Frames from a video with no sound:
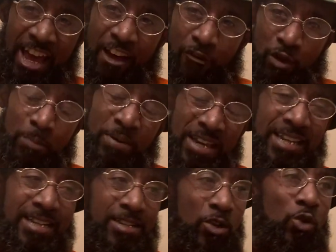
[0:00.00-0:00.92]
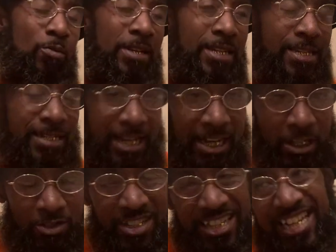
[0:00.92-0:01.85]
repeated so many
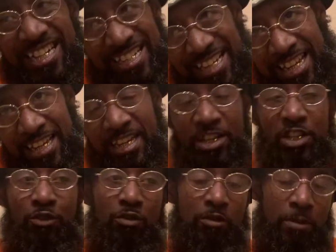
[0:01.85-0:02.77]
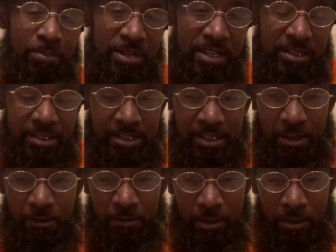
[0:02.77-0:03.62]
cycles, and they say history repeats itself.